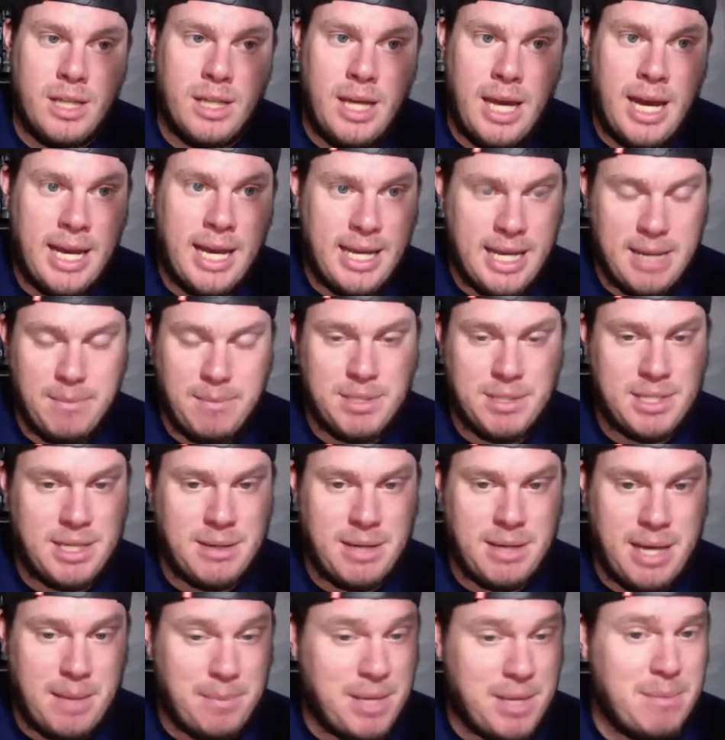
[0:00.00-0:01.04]
I'm
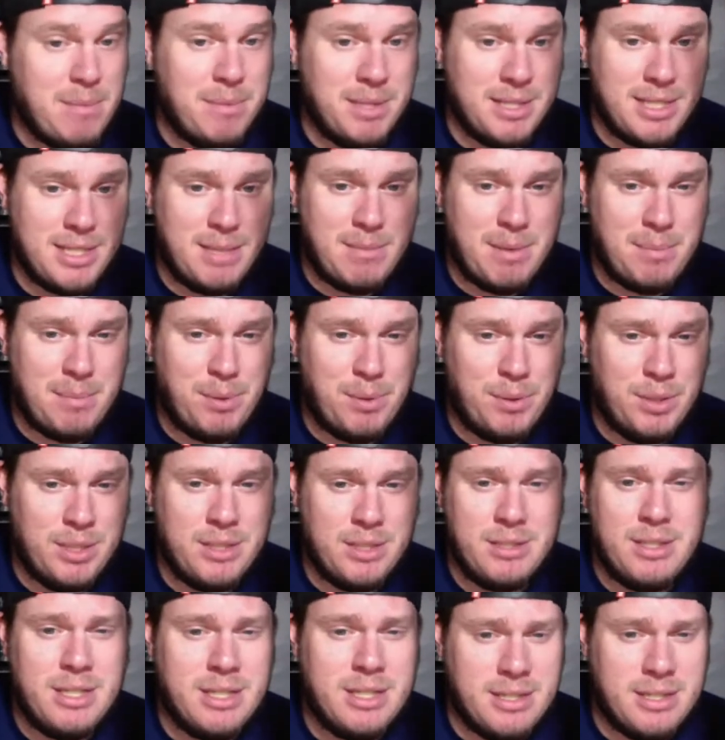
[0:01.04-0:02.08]
keeping this on my pull
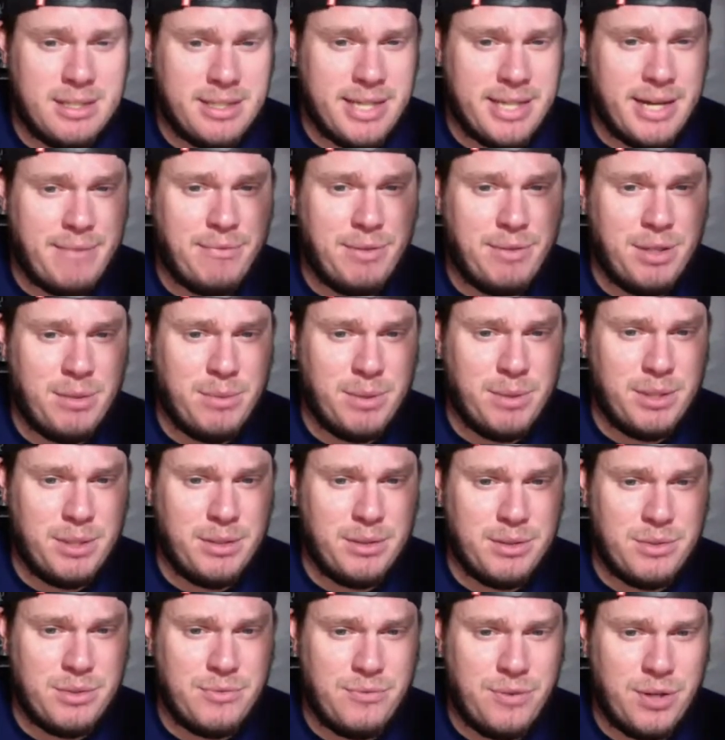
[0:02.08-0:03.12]
list. It's definitely one of
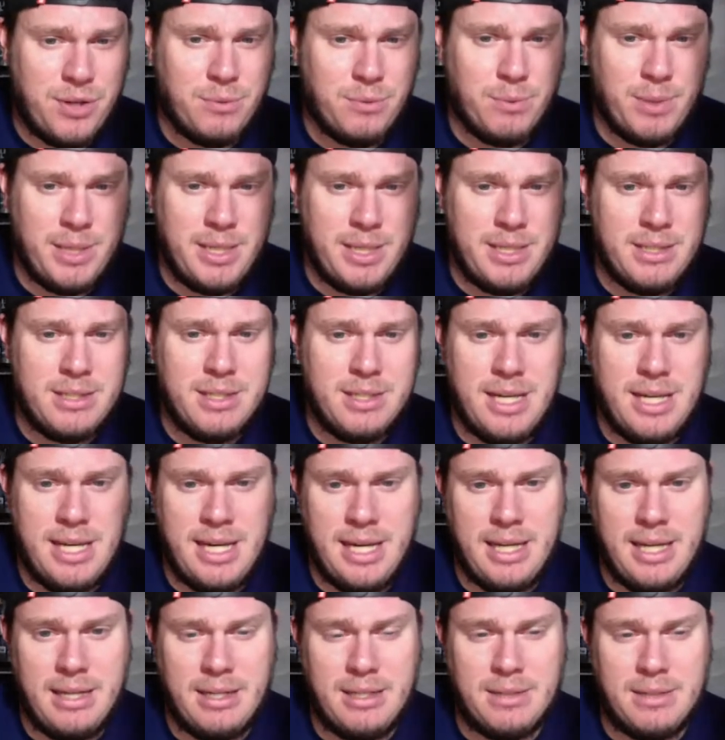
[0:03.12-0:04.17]
those fun reads,
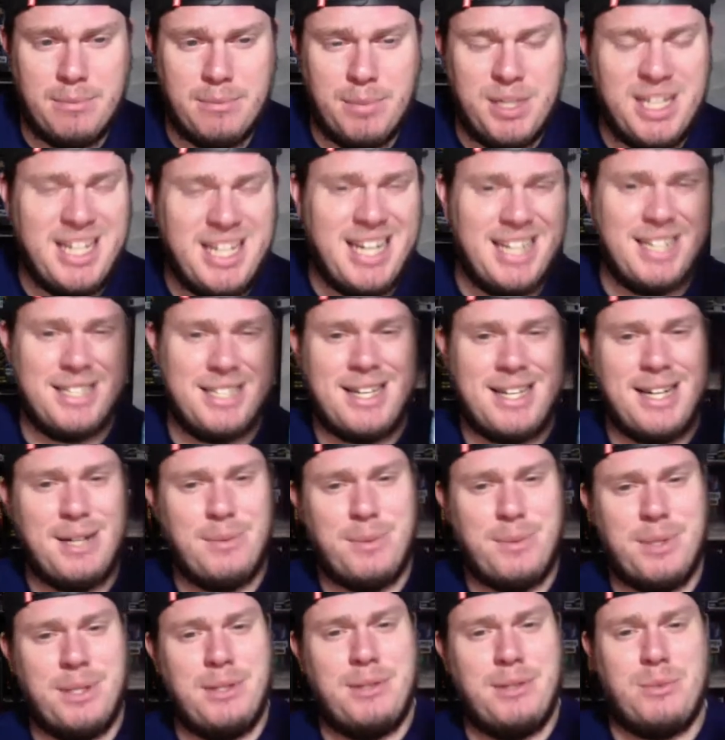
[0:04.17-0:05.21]
but again, it's kind of
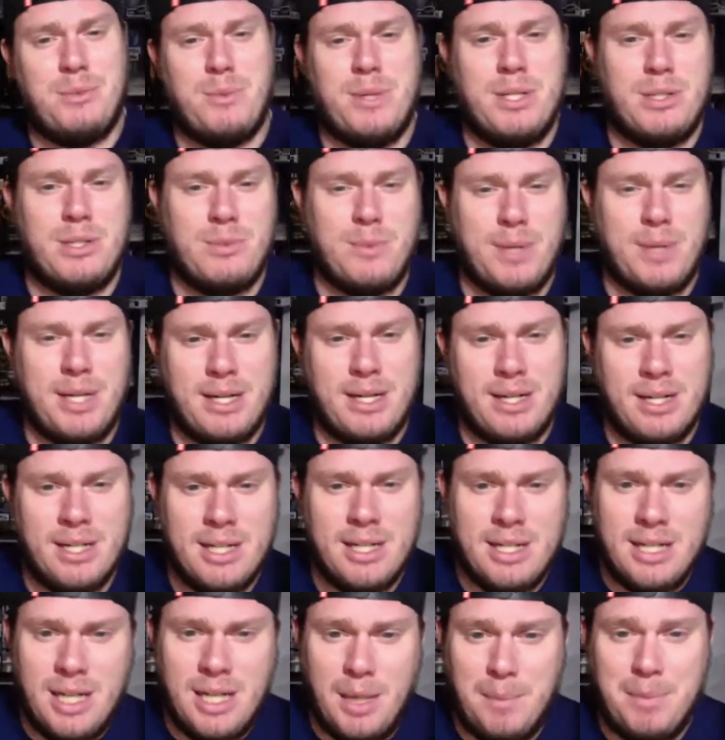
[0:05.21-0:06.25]
one of those ones where
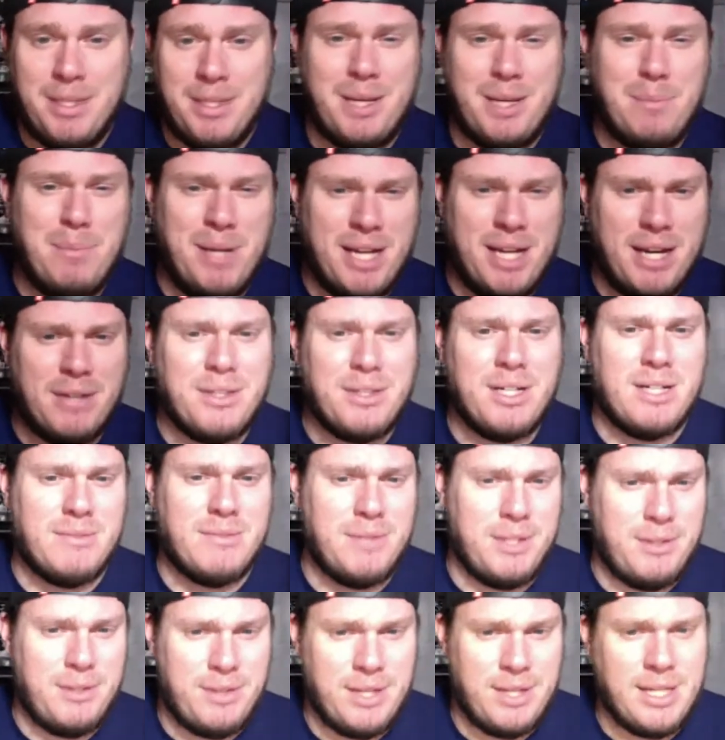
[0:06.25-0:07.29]
I'll be like, pick out the cover
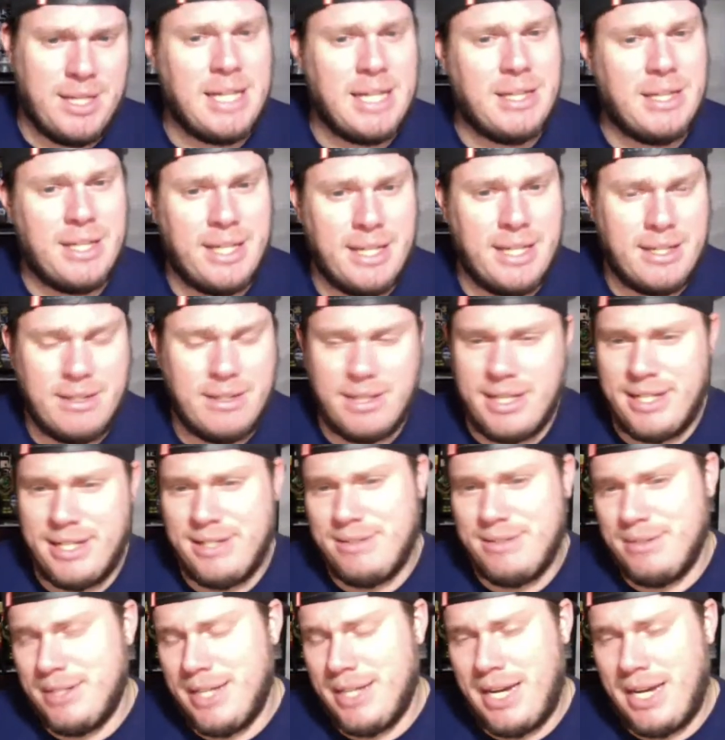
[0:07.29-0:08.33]
you think I'd like. Like
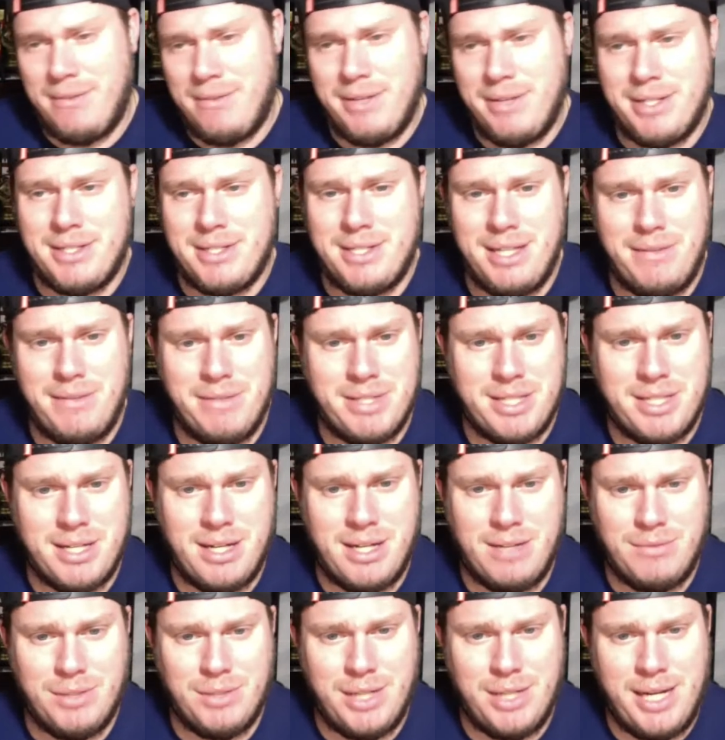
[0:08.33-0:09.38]
obviously, if it's a
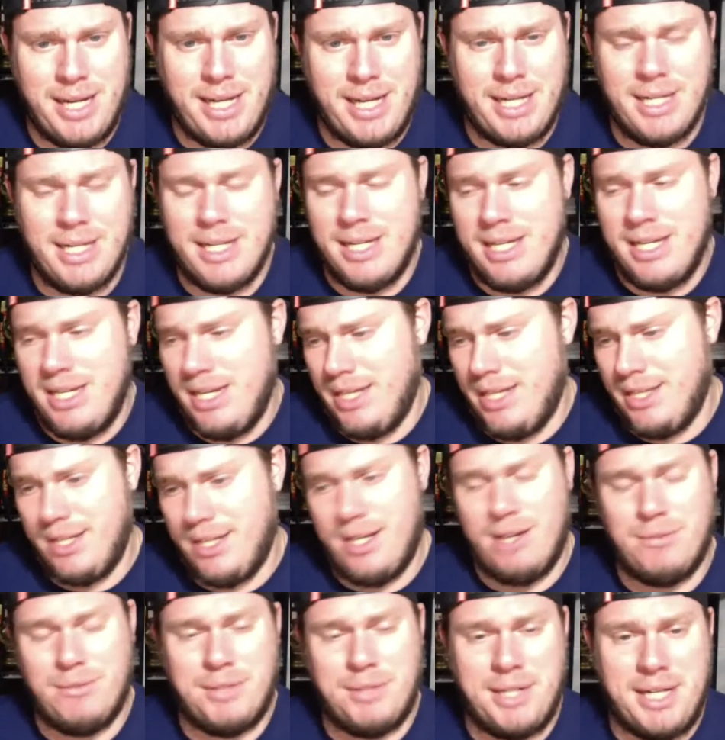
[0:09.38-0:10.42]
cover A and the
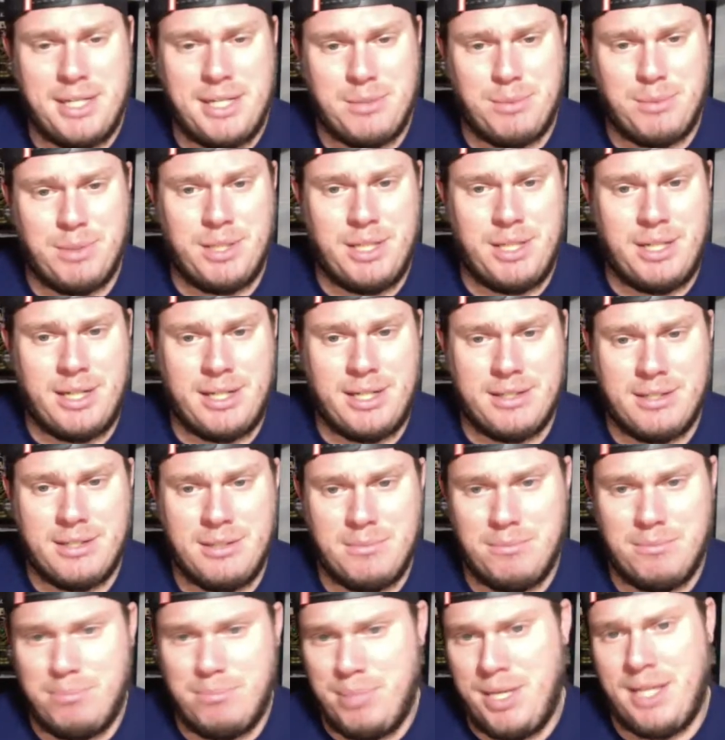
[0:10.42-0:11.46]
cover A is really
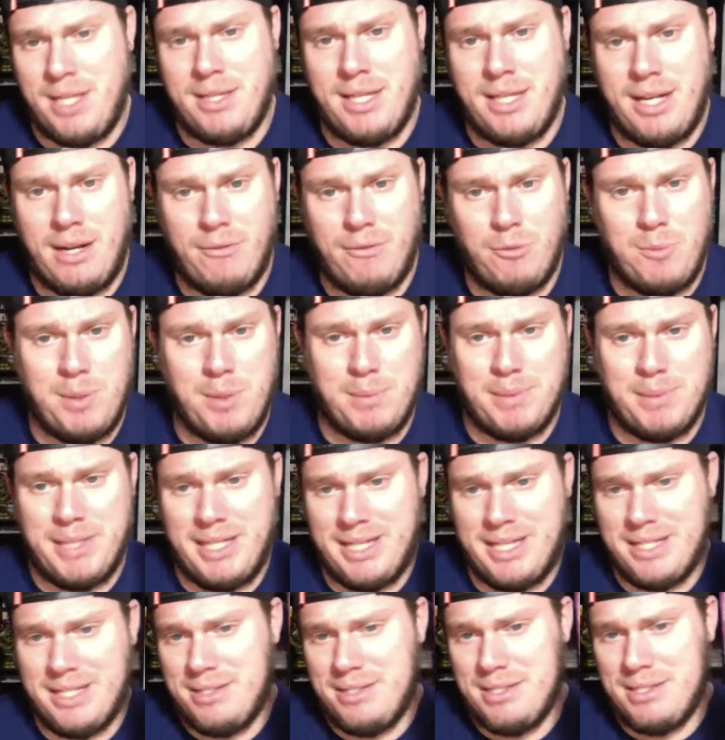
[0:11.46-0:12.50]
awesome, pick that out for me. But like
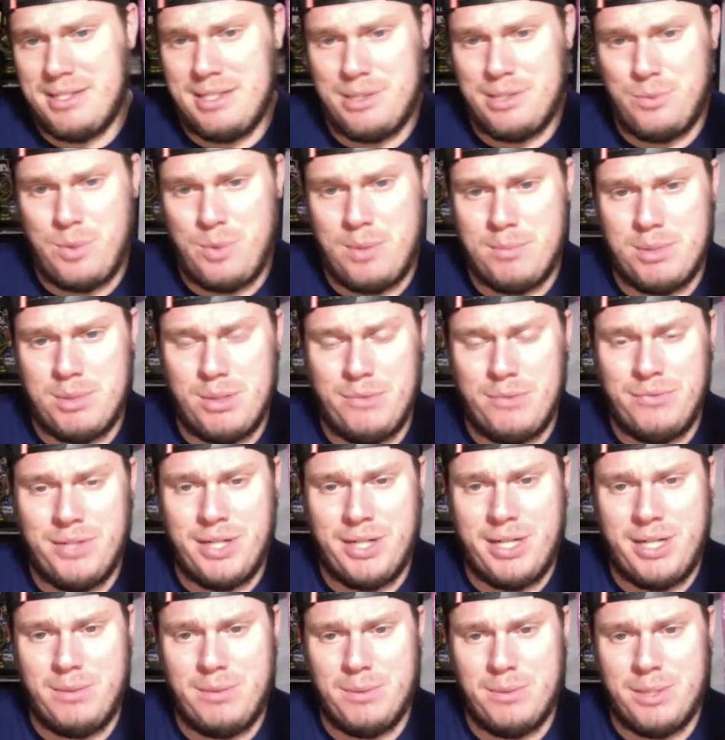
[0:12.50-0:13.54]
this is the swimsuit
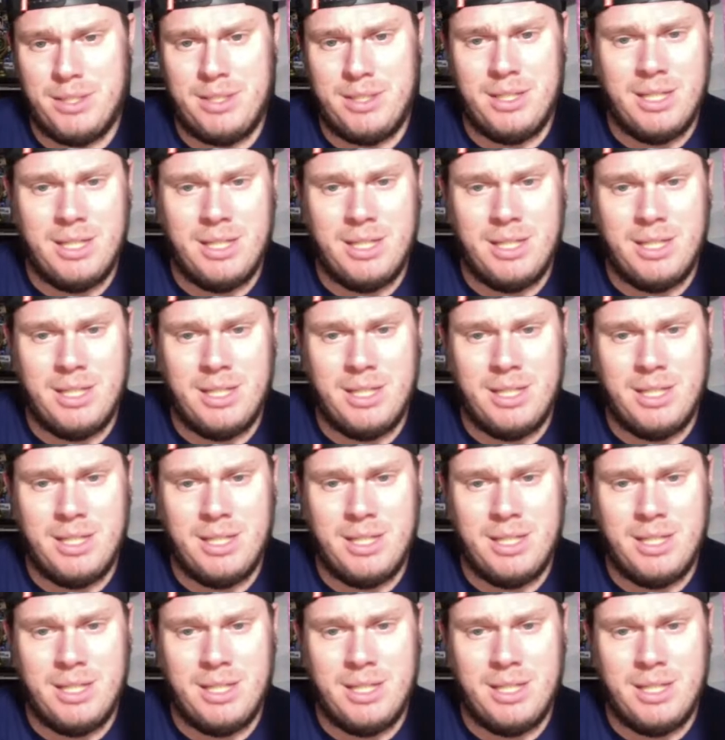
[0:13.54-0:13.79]
variant one,